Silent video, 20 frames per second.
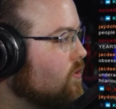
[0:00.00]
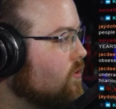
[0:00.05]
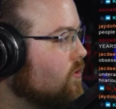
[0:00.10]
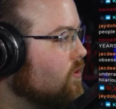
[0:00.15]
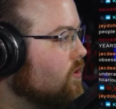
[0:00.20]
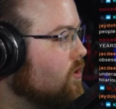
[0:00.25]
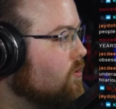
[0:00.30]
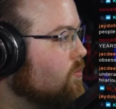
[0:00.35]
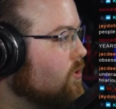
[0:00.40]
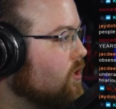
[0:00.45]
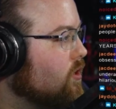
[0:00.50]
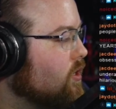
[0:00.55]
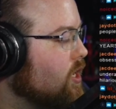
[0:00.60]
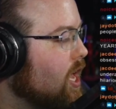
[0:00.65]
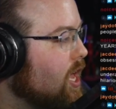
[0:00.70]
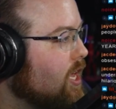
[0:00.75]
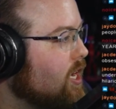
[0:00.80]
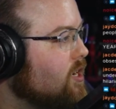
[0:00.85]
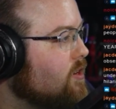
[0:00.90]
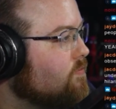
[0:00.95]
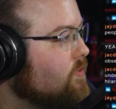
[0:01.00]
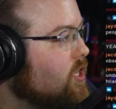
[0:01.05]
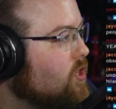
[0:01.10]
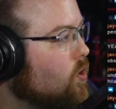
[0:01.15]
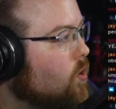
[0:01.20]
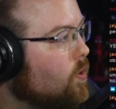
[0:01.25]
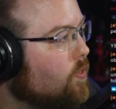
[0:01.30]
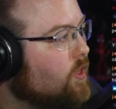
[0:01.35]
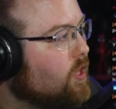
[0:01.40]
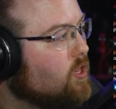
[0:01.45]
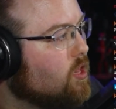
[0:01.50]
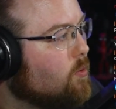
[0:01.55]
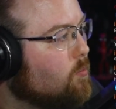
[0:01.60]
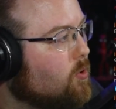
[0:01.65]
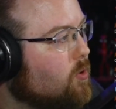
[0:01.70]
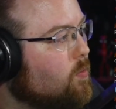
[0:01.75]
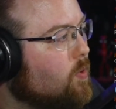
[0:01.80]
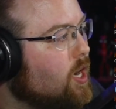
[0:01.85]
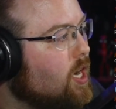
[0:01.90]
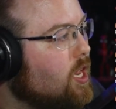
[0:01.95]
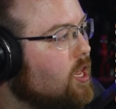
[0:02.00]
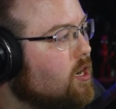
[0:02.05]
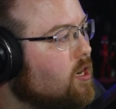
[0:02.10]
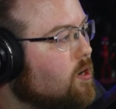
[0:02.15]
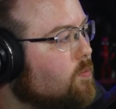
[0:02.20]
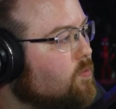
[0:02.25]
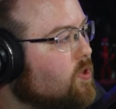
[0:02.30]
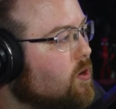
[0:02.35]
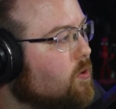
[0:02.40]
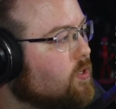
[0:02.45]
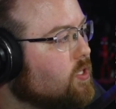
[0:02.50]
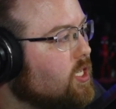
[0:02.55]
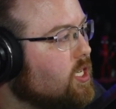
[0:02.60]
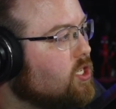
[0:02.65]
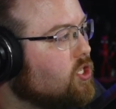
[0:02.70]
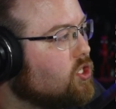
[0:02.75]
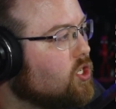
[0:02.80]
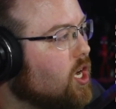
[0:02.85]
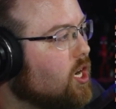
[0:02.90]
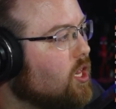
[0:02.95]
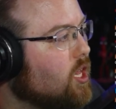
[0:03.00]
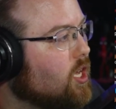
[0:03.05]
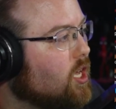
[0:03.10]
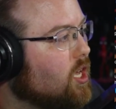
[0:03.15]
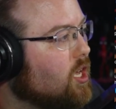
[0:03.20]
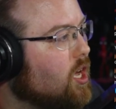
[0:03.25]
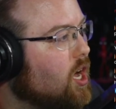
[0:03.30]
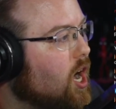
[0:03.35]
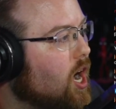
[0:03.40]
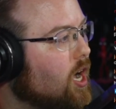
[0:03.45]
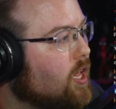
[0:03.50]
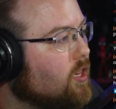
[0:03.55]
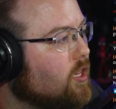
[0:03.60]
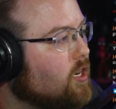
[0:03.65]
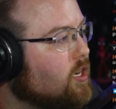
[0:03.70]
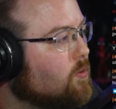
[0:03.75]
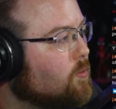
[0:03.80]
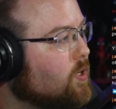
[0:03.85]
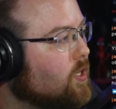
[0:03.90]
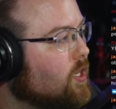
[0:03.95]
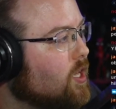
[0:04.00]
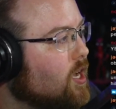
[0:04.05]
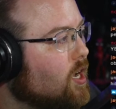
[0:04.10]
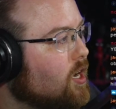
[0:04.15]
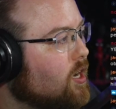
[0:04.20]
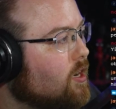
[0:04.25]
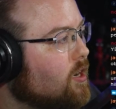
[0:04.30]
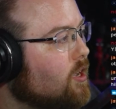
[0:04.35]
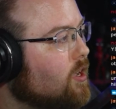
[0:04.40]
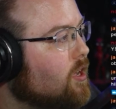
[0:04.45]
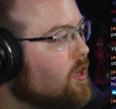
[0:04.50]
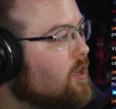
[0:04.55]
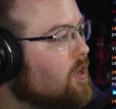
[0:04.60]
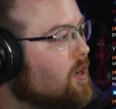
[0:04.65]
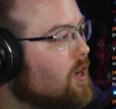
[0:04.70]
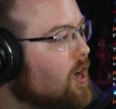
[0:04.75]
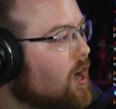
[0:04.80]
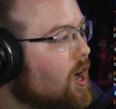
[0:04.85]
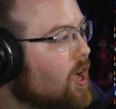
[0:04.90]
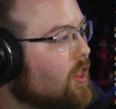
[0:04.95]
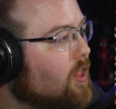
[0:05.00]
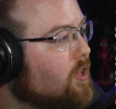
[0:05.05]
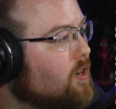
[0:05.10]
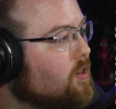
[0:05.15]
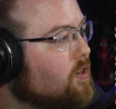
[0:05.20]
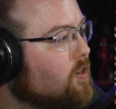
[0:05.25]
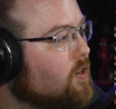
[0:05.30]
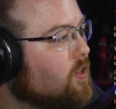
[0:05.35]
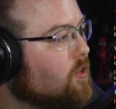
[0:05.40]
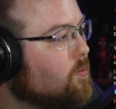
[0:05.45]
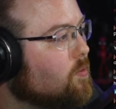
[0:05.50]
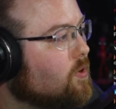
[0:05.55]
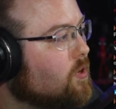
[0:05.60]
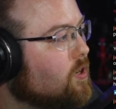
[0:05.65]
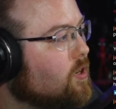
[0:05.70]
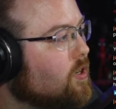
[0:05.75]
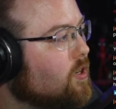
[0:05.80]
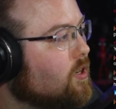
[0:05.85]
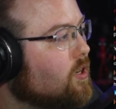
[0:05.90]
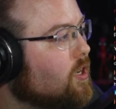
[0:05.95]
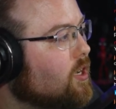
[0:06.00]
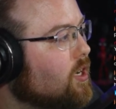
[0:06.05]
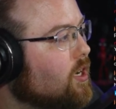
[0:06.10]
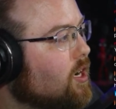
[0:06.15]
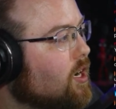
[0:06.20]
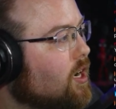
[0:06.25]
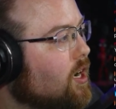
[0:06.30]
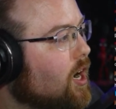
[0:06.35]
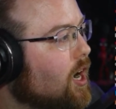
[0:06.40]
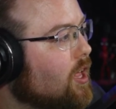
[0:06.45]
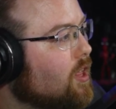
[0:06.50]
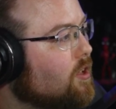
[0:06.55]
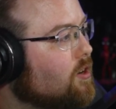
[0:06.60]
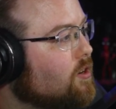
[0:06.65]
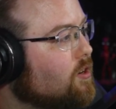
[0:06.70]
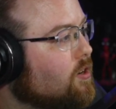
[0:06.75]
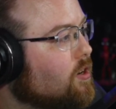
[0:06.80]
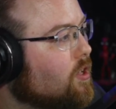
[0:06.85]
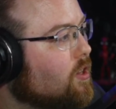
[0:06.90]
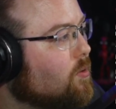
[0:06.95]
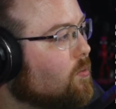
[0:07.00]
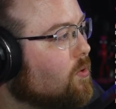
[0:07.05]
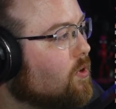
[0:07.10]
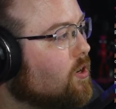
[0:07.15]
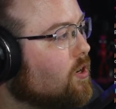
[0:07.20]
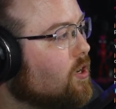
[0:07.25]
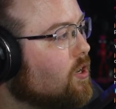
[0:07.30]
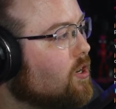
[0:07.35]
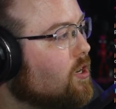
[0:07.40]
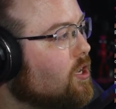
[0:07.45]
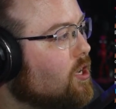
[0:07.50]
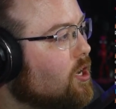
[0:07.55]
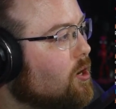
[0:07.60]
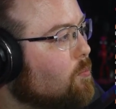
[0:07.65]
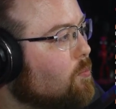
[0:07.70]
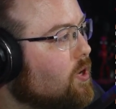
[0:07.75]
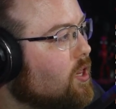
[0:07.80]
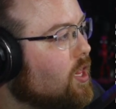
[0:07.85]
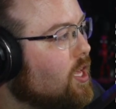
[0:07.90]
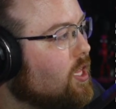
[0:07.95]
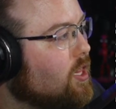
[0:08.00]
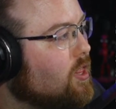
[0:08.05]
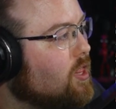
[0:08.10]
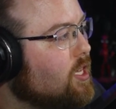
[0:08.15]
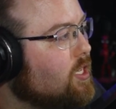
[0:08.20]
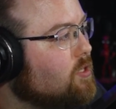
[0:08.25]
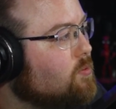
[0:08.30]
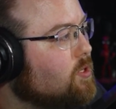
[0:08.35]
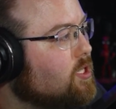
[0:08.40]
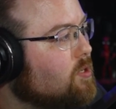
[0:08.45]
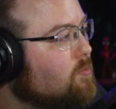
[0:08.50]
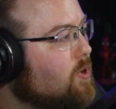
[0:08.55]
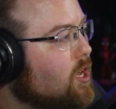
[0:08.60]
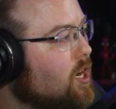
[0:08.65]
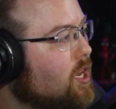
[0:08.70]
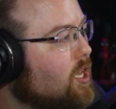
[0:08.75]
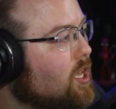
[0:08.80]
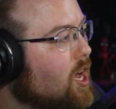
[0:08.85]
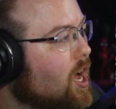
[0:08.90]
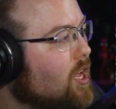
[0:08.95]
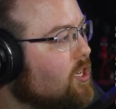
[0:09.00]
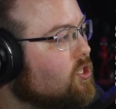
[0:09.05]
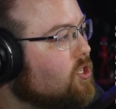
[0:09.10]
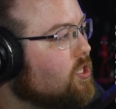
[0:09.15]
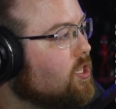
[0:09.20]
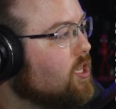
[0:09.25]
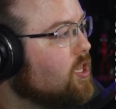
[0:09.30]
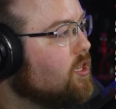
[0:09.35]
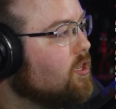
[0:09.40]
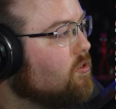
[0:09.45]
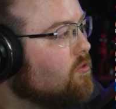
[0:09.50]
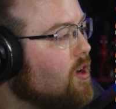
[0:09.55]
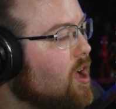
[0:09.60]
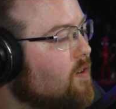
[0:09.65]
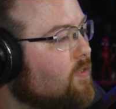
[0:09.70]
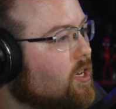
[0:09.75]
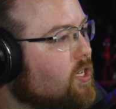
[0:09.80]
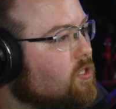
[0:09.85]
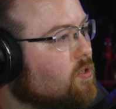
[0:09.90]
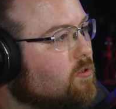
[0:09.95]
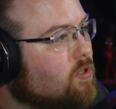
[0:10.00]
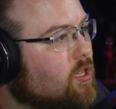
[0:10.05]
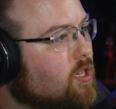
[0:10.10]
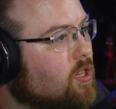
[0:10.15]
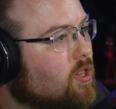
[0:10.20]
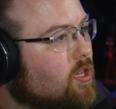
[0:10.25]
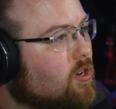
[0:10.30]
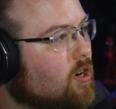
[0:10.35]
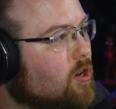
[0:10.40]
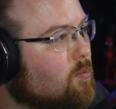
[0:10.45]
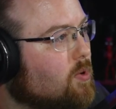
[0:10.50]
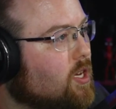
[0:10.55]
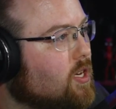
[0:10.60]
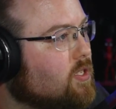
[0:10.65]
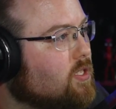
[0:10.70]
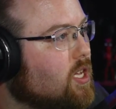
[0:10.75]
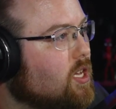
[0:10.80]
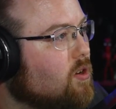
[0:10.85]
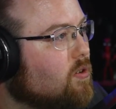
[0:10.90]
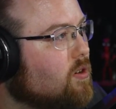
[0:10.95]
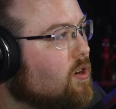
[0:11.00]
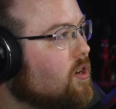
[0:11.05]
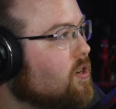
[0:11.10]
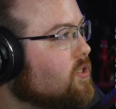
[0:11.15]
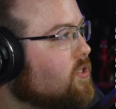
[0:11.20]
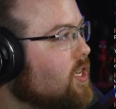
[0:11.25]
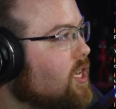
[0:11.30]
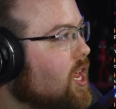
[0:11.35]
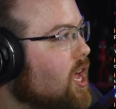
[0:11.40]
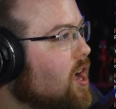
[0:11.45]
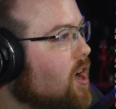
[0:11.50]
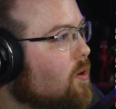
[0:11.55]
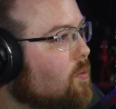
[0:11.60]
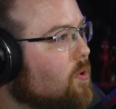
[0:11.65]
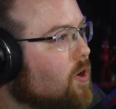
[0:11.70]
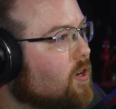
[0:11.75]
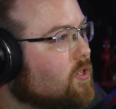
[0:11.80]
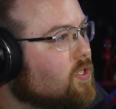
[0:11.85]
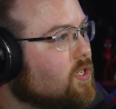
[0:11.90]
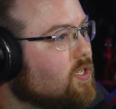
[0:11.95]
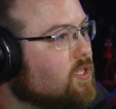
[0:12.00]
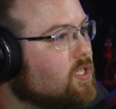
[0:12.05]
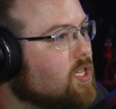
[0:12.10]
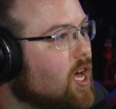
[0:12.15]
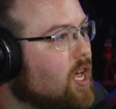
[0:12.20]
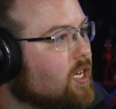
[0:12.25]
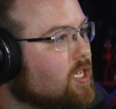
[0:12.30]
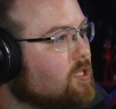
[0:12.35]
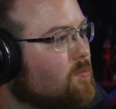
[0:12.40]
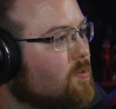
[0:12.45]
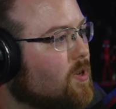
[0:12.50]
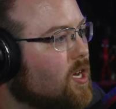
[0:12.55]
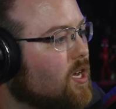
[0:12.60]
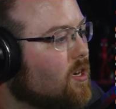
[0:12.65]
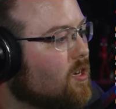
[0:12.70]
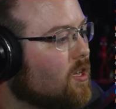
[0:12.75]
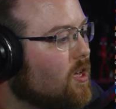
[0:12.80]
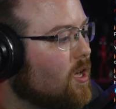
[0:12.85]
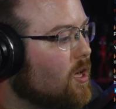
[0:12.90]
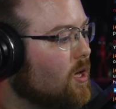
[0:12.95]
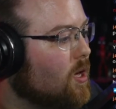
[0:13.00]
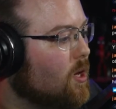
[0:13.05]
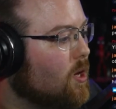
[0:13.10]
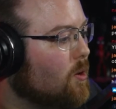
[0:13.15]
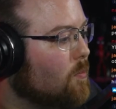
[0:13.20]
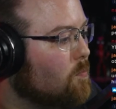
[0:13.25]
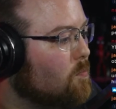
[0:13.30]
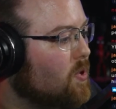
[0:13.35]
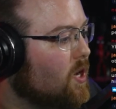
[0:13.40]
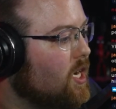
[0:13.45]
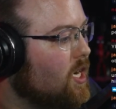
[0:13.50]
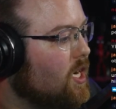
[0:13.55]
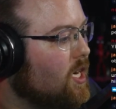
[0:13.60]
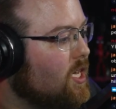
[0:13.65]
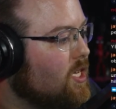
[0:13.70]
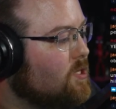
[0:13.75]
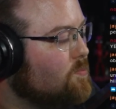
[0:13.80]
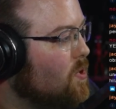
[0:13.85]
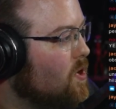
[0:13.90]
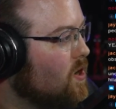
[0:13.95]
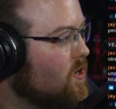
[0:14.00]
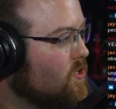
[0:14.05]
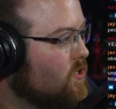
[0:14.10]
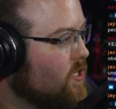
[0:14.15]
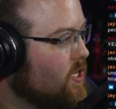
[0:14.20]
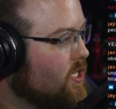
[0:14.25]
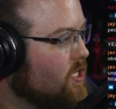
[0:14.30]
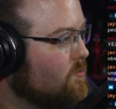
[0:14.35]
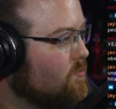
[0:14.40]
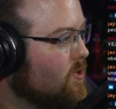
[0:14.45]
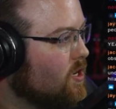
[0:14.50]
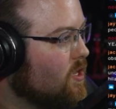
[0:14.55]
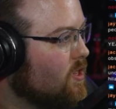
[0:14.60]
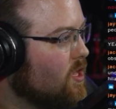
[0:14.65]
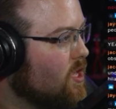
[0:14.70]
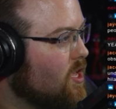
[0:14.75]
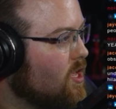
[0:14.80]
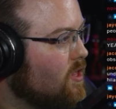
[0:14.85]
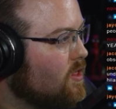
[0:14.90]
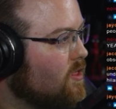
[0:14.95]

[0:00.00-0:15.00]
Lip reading: on one another. Yeah, he didn't read the whole thing though. But what he ended up doing is he just kind of like highlighted one line, highlighted another one, highlighted another one. But like this was some kind of gotcha that gravity is only a theory because they don't understand how it works and it's not explained. But it is partially explained.